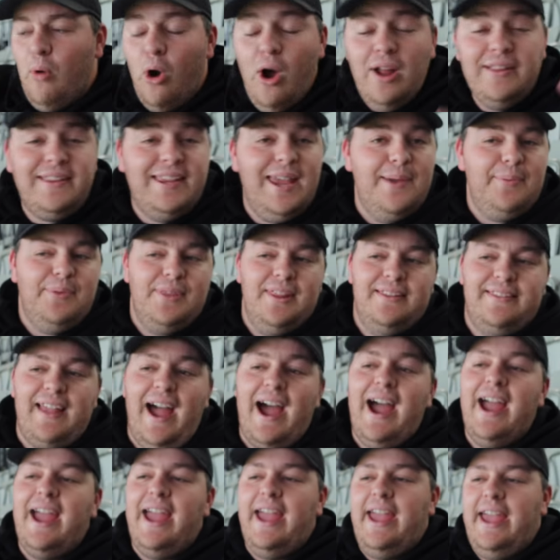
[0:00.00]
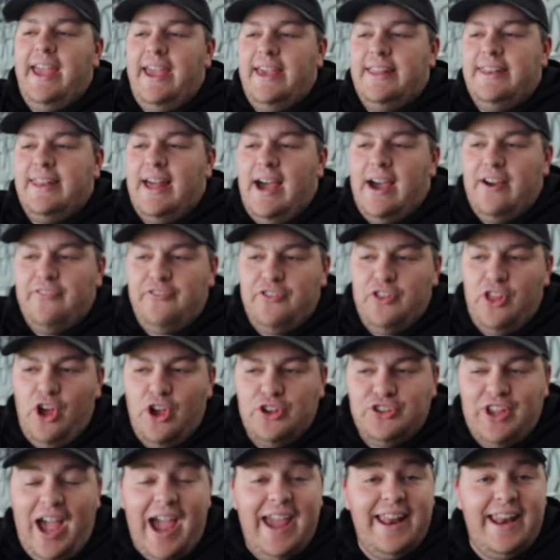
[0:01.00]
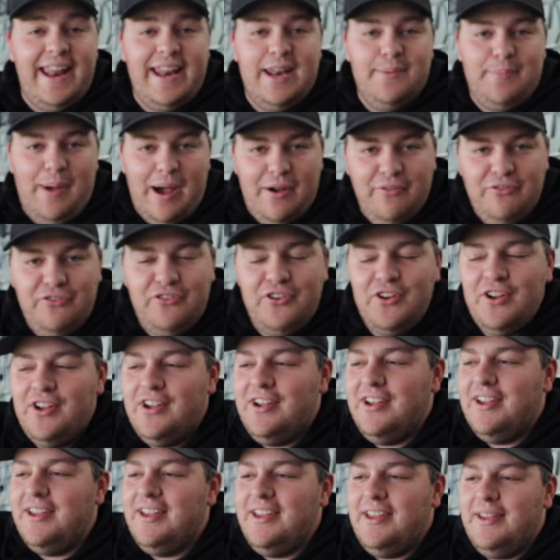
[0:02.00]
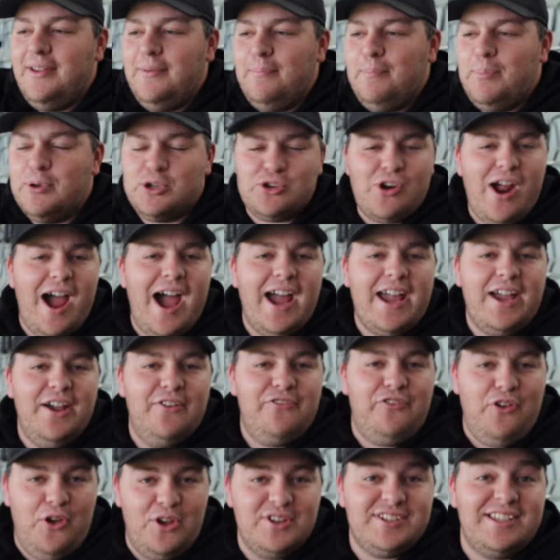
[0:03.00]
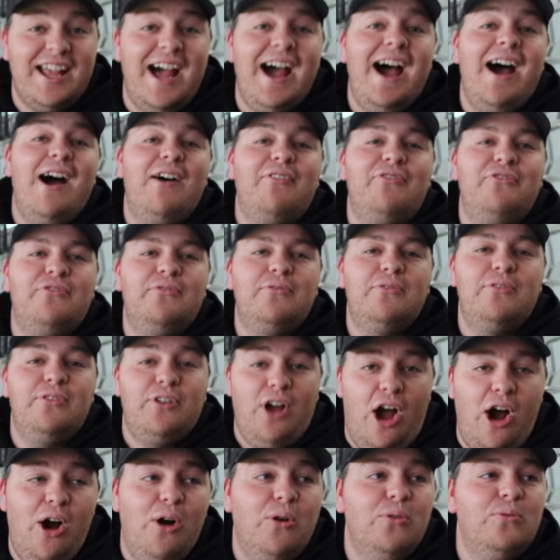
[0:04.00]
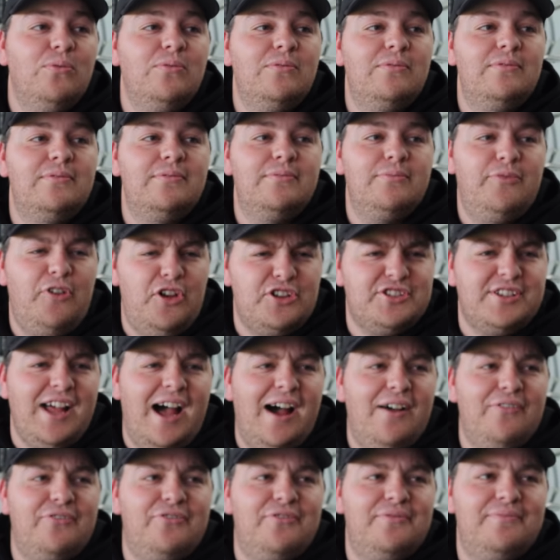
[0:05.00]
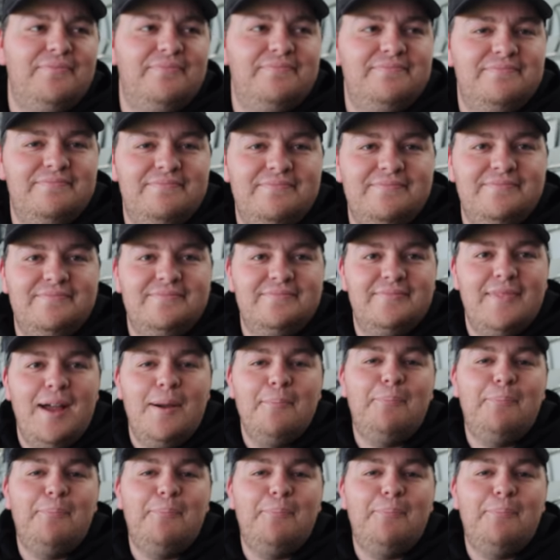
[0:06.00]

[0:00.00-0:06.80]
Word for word: my tip of the day, and uh, for those 18 above, Traka first half. Goal. First half. Goal.